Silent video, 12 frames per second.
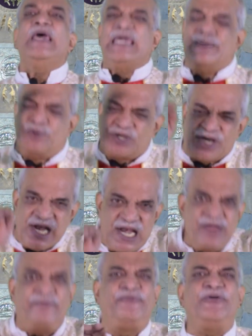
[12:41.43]
He would
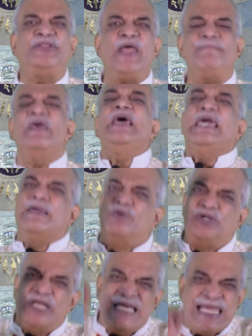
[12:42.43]
live with them. He
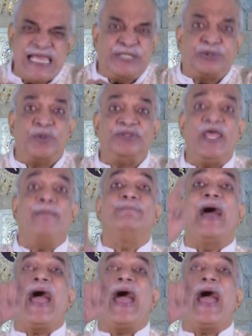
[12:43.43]
would eat with them.